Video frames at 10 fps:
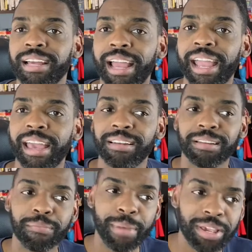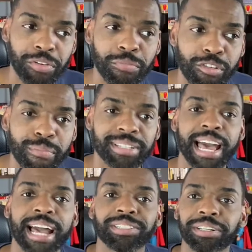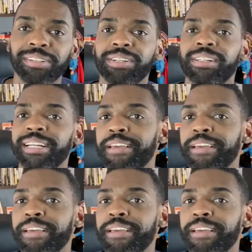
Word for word: and make your movements actually look like